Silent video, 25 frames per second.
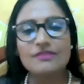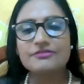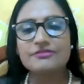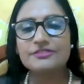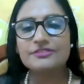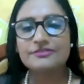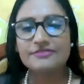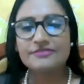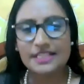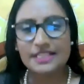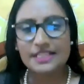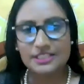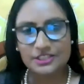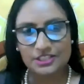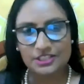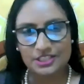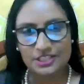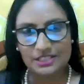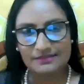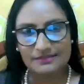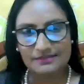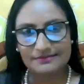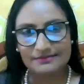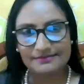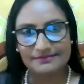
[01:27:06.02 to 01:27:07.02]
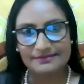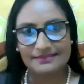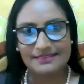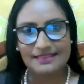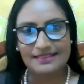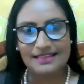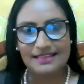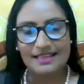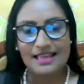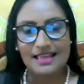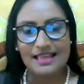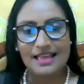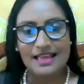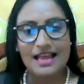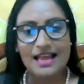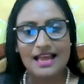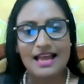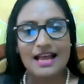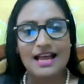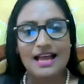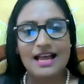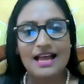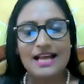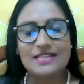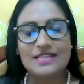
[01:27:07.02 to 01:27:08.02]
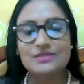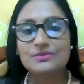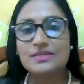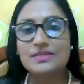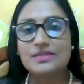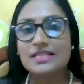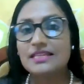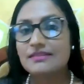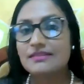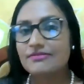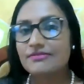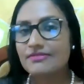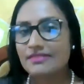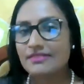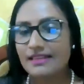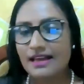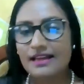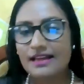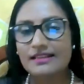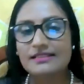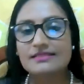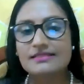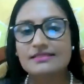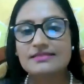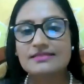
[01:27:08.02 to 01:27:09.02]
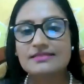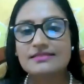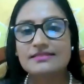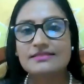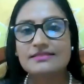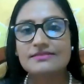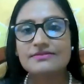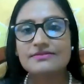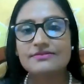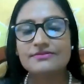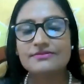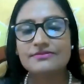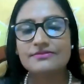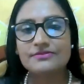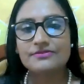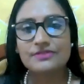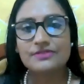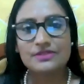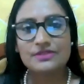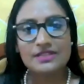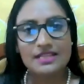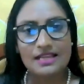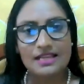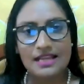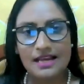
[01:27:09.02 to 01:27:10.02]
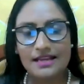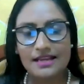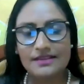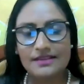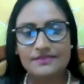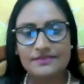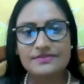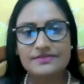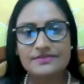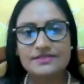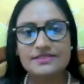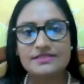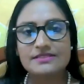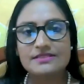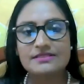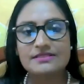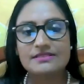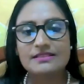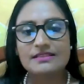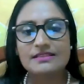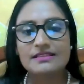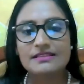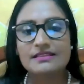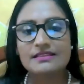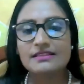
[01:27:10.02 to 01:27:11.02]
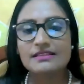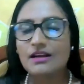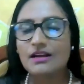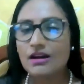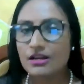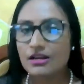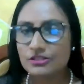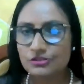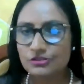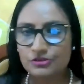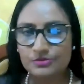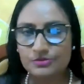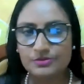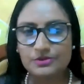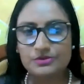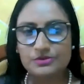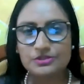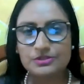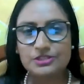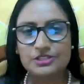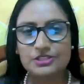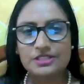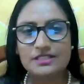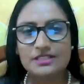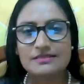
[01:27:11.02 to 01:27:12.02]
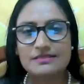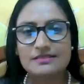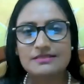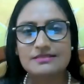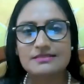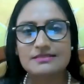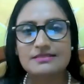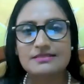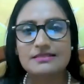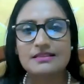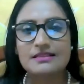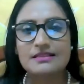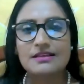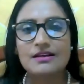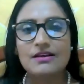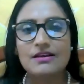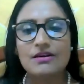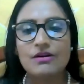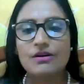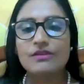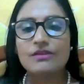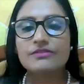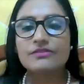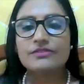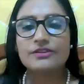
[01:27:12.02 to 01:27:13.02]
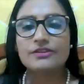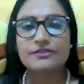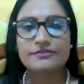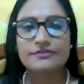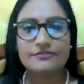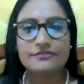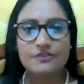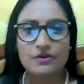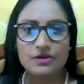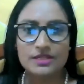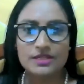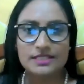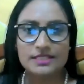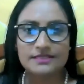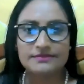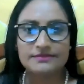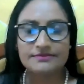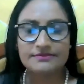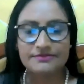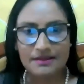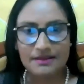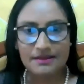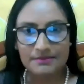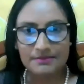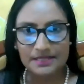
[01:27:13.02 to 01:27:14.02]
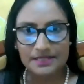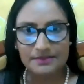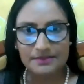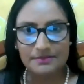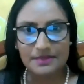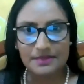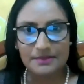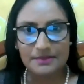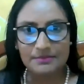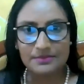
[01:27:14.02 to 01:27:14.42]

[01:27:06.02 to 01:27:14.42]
of reflection, as we give thanks for the lives, the contributions of our fallen family